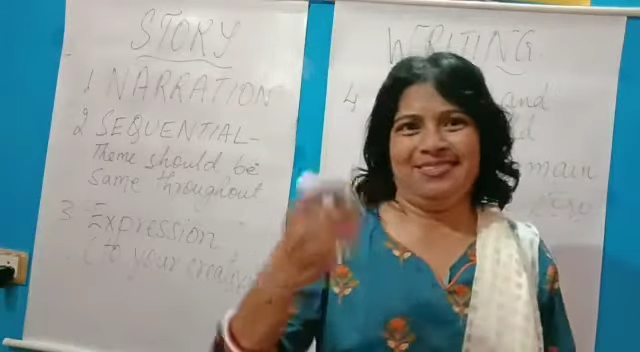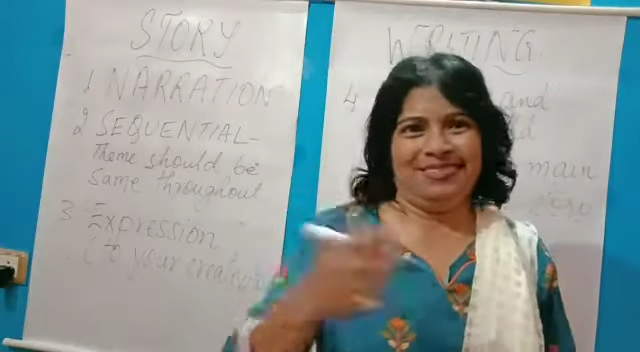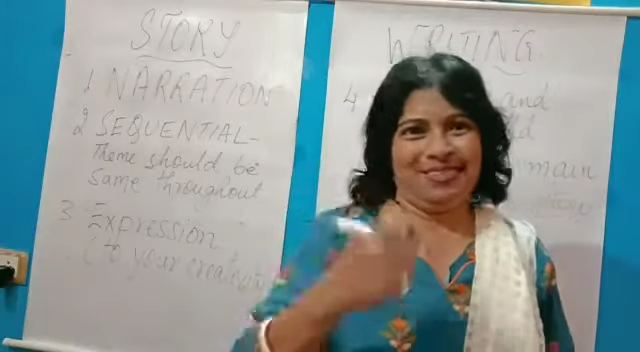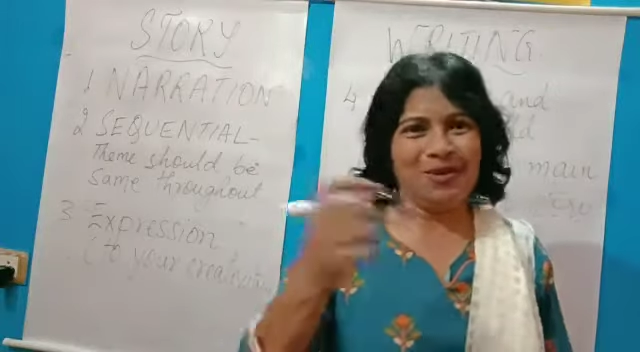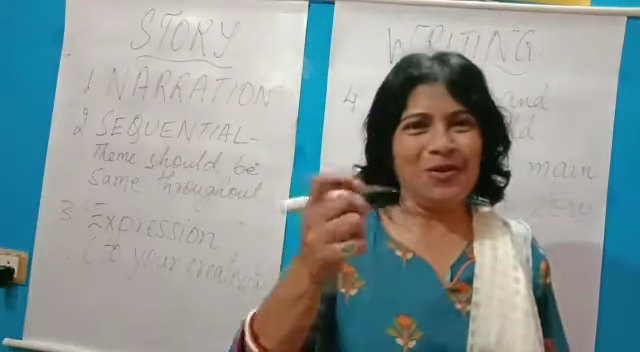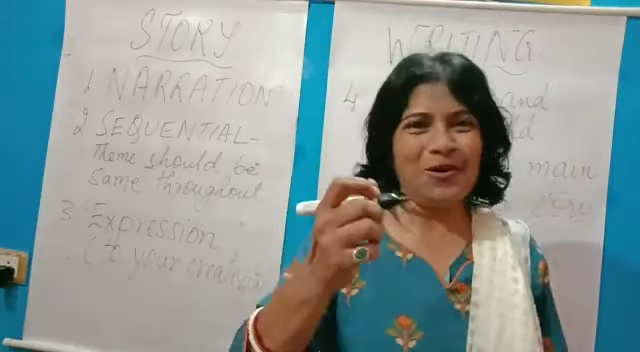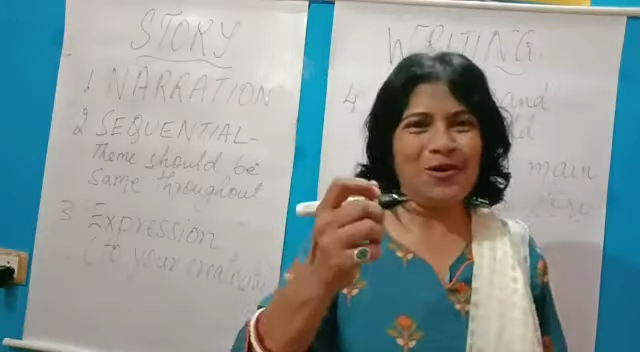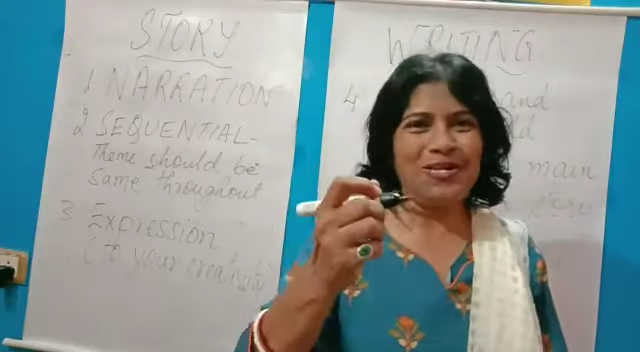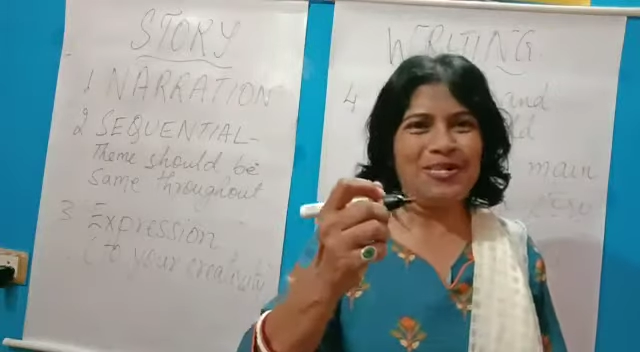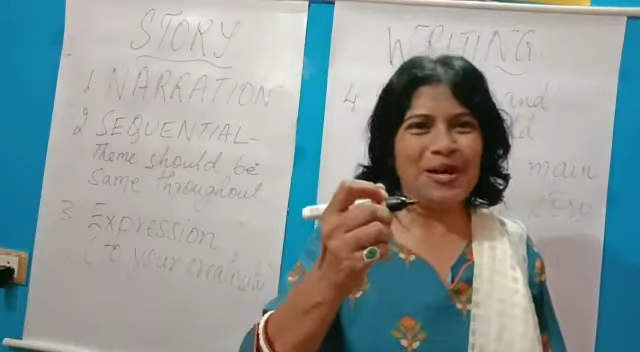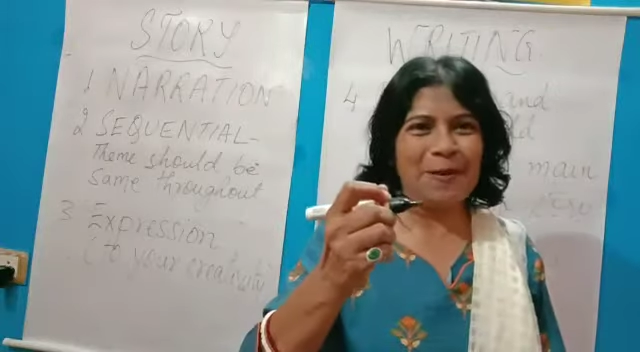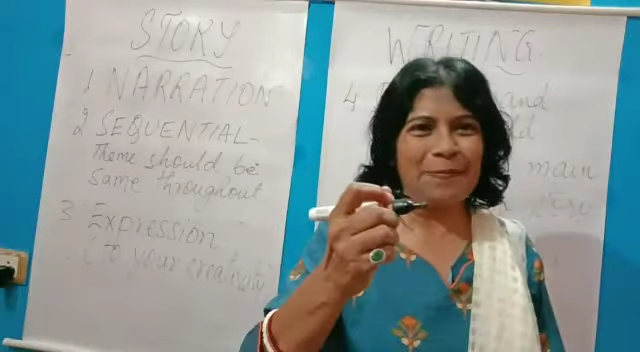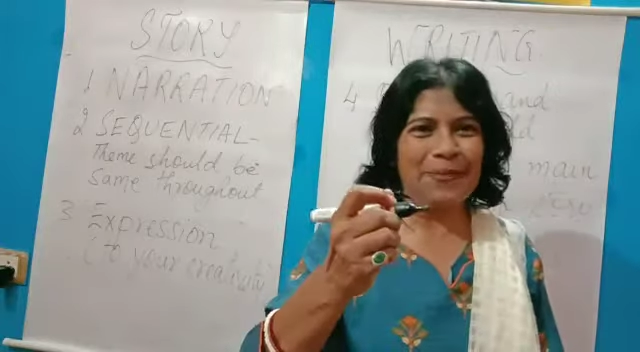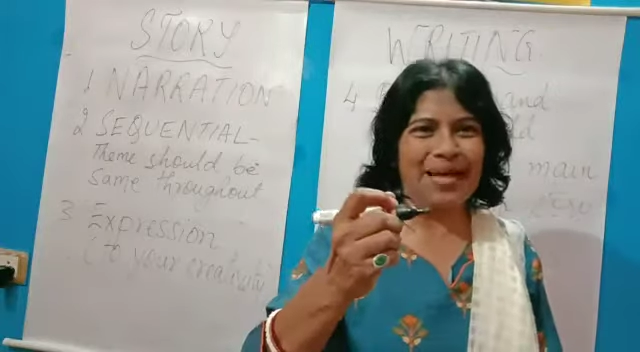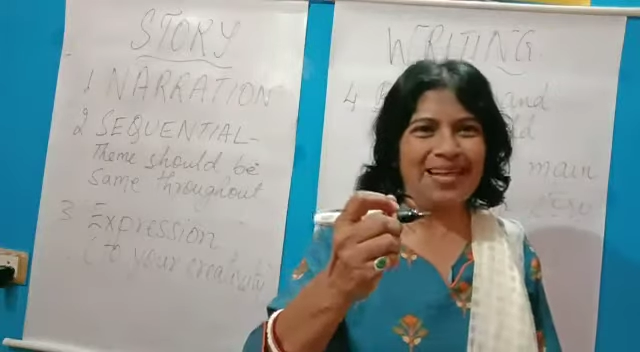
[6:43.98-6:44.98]
hold
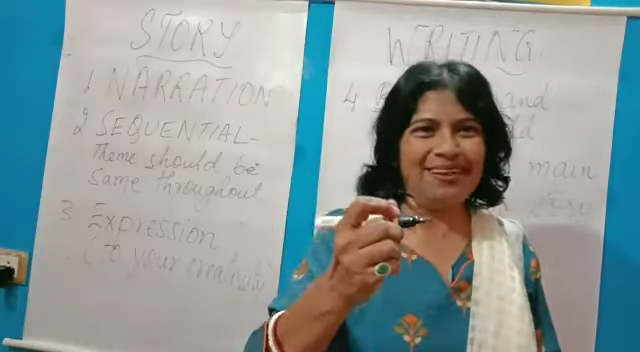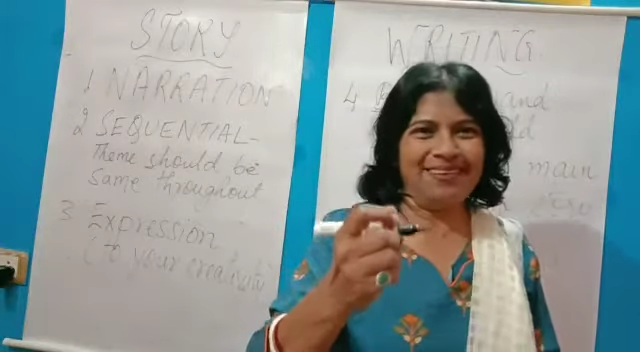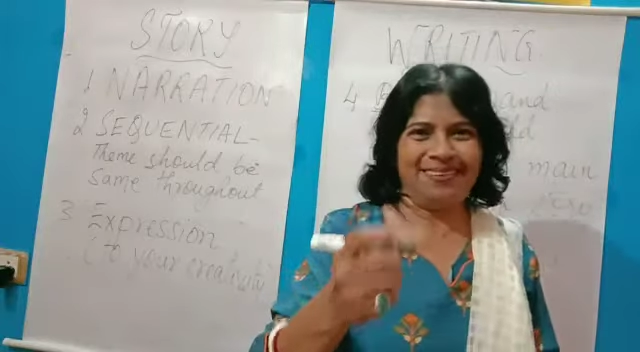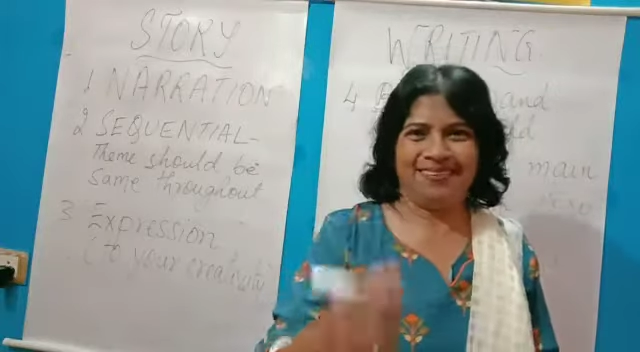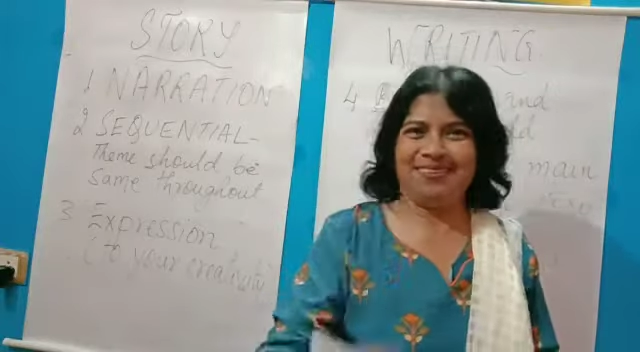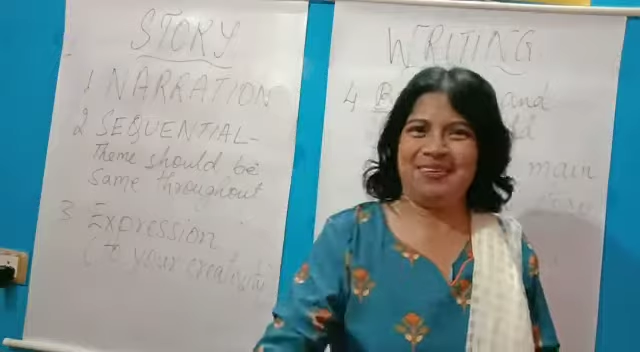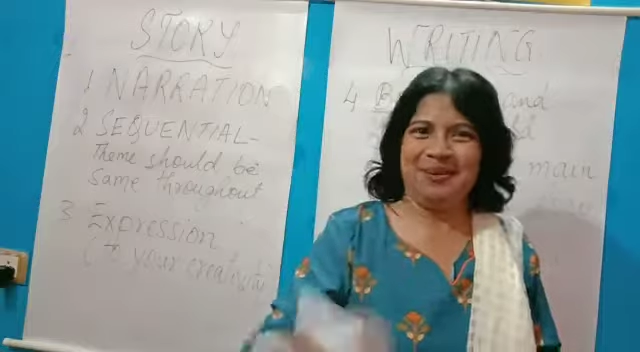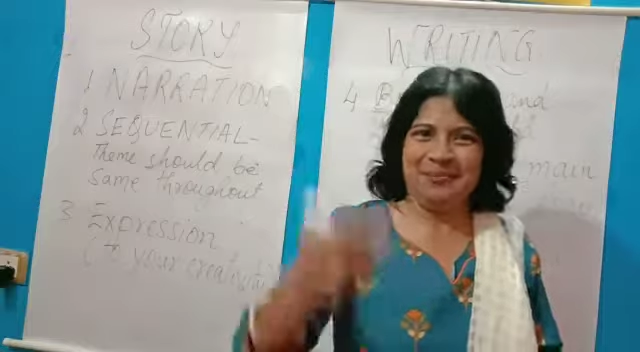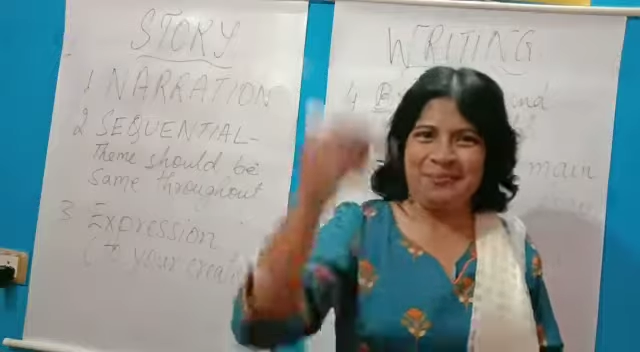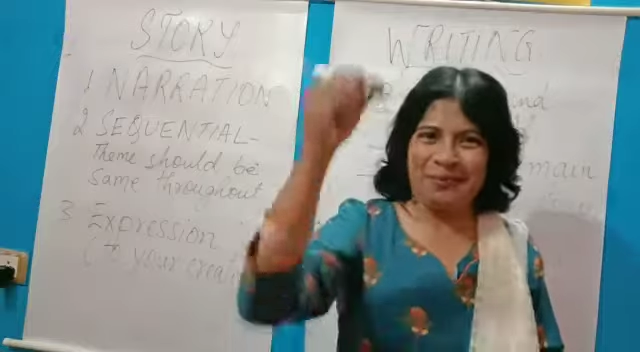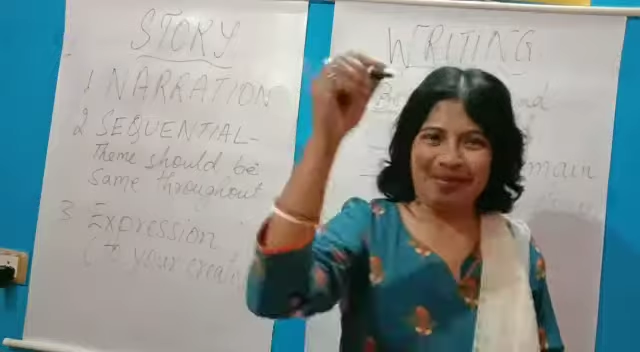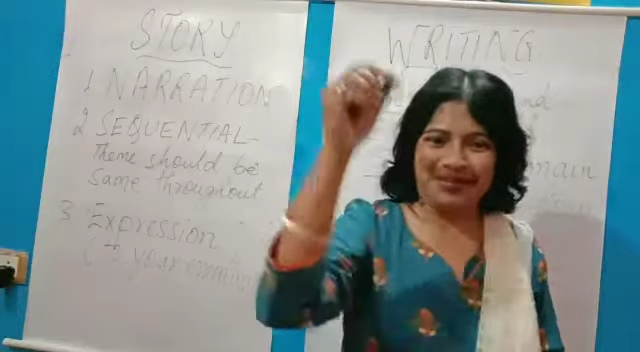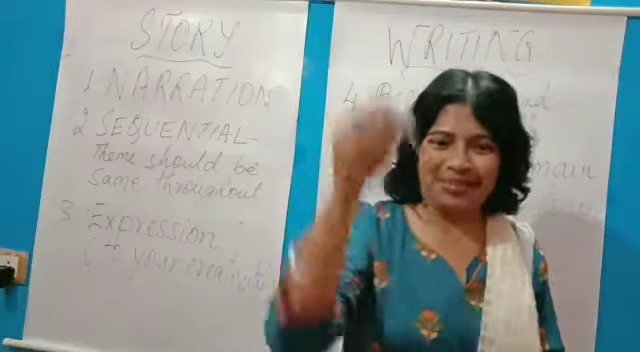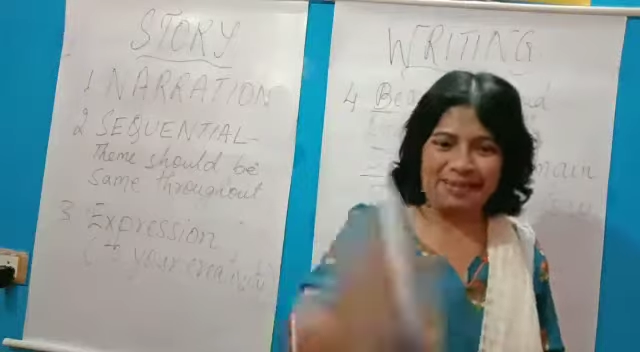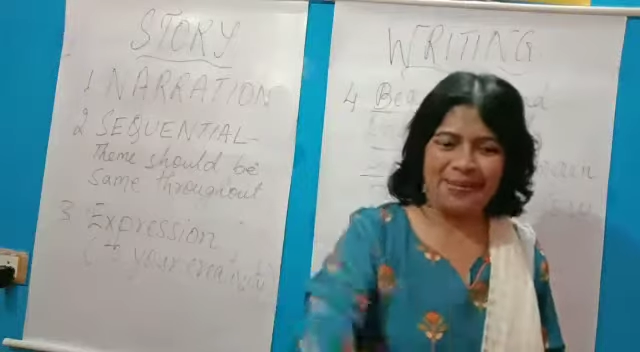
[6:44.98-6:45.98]
your pen,
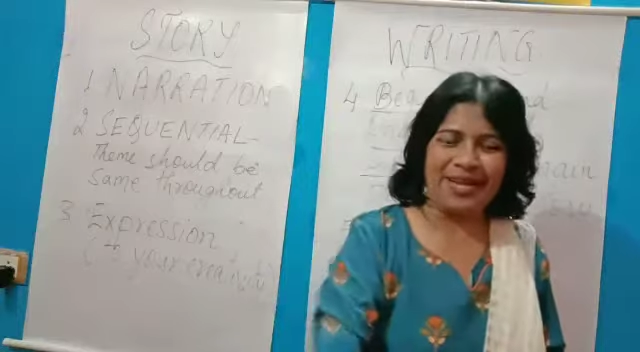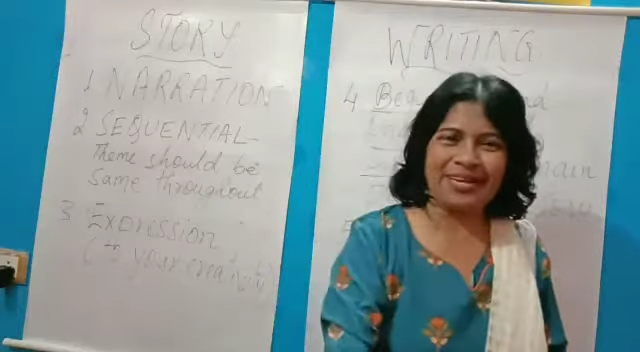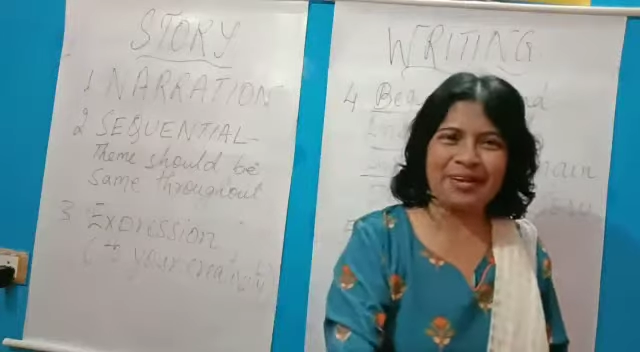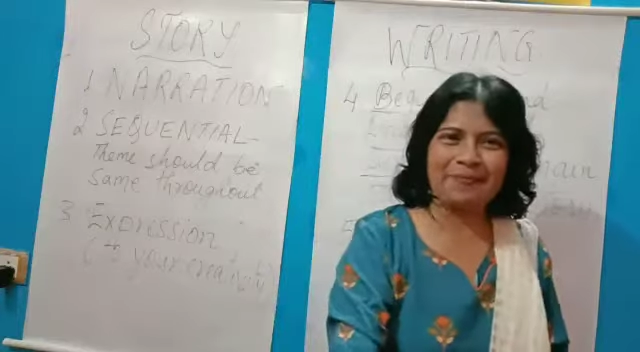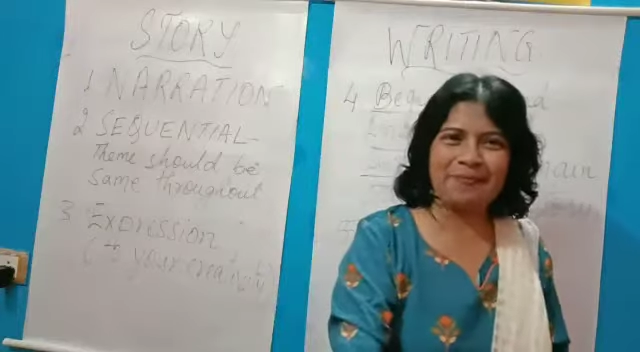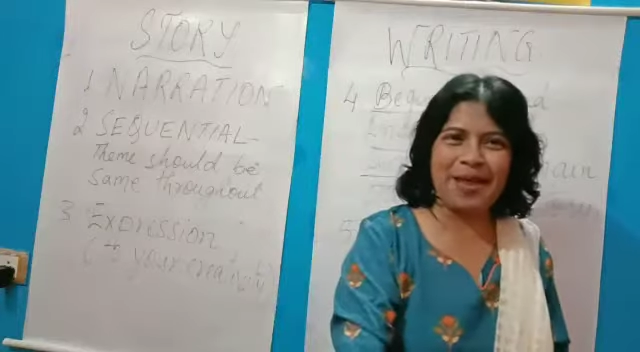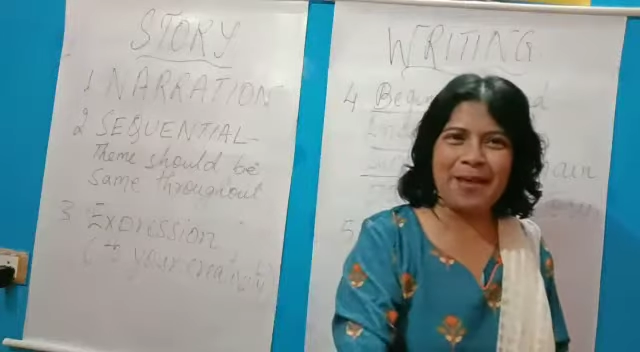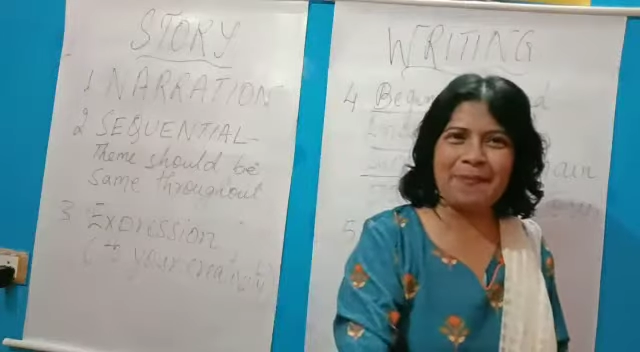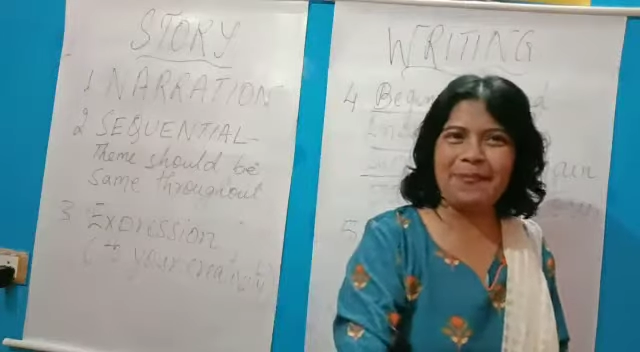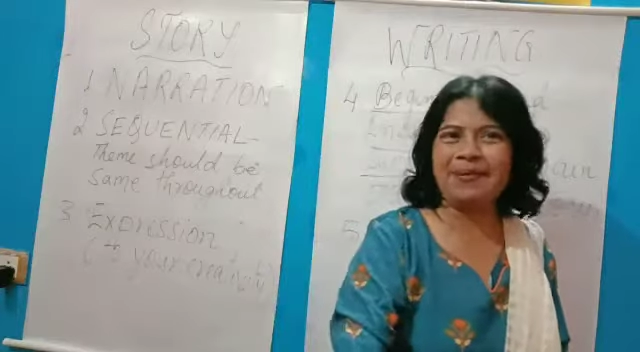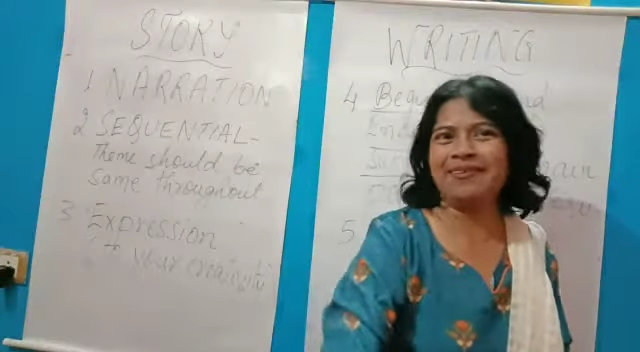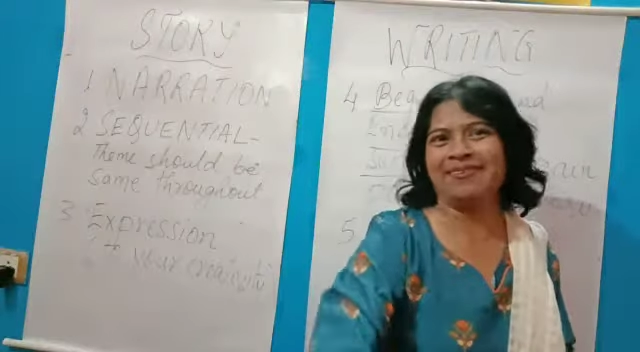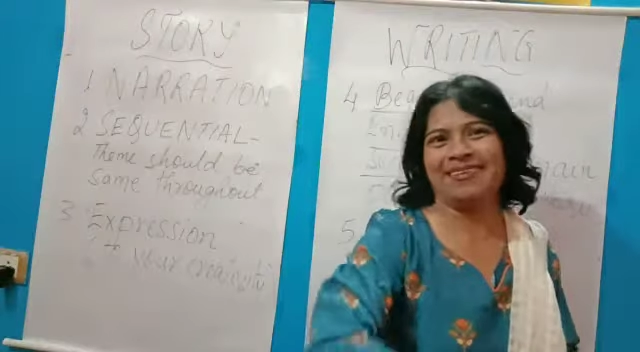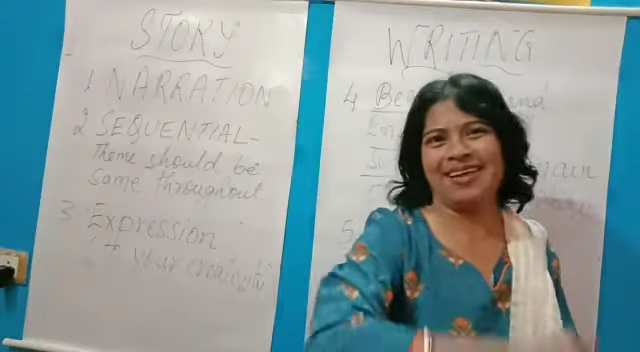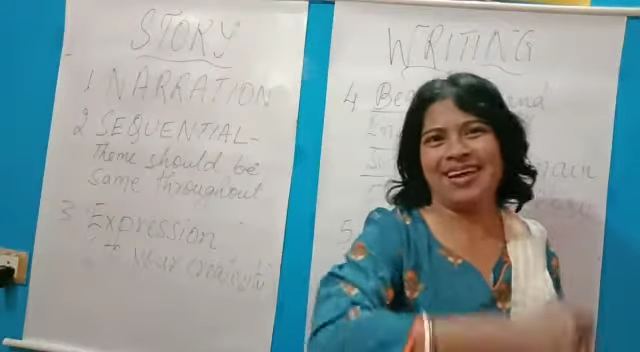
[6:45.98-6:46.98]
put the pen on paper